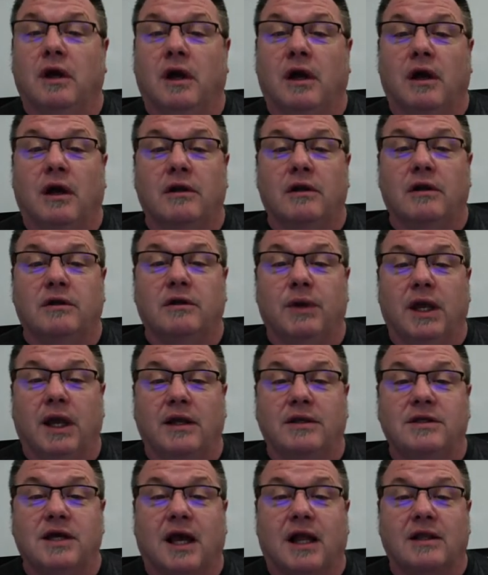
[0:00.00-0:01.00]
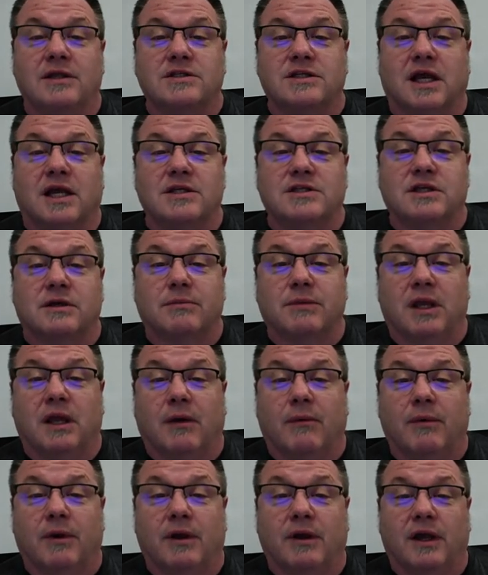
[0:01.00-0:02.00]
did we italicize something? Yeah,
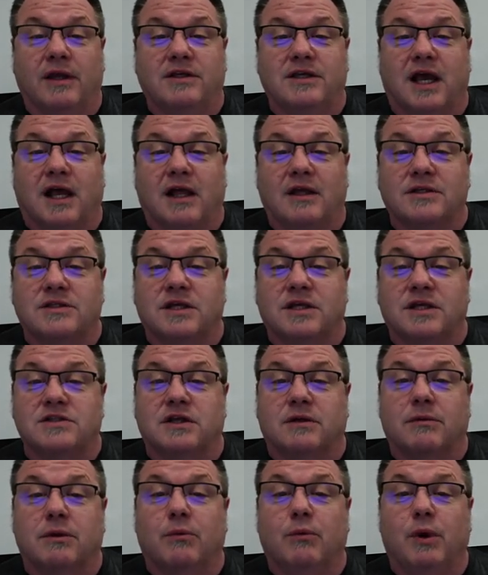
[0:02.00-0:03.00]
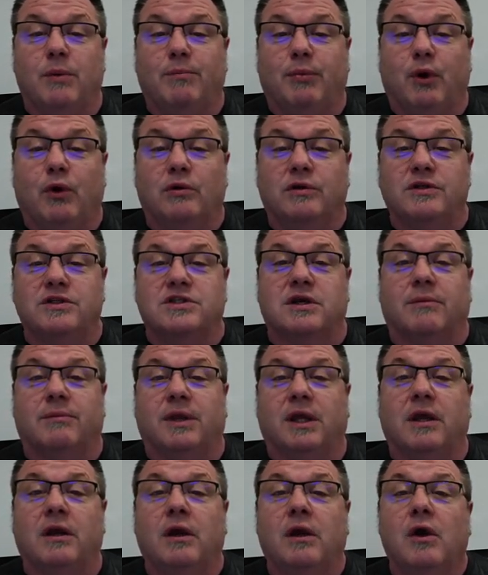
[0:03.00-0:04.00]
we italicized something. We bolded
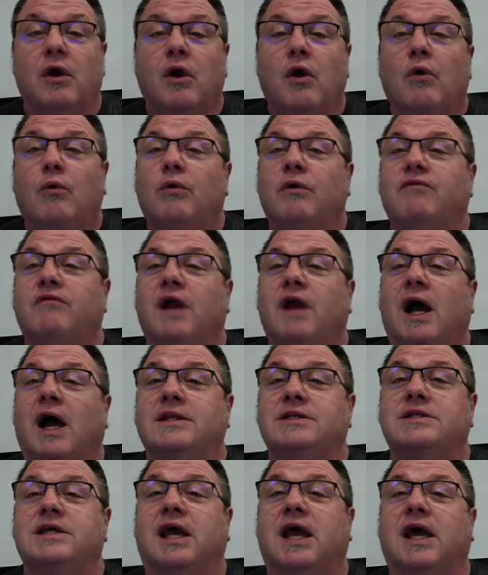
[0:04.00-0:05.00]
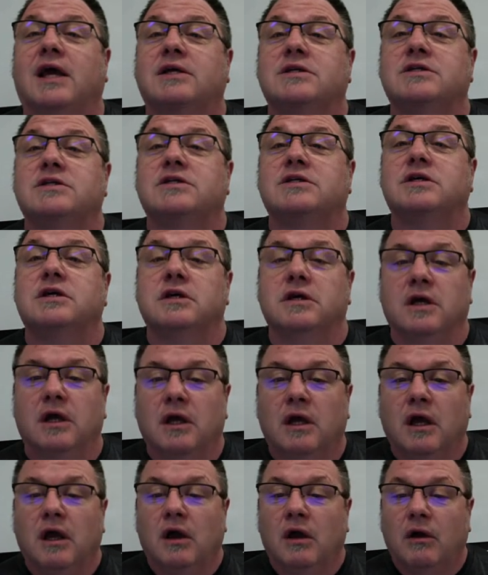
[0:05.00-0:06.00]
something. We've got text,
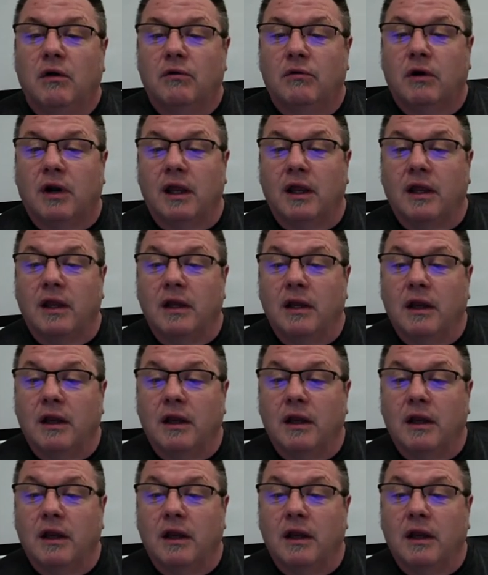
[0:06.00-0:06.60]
right?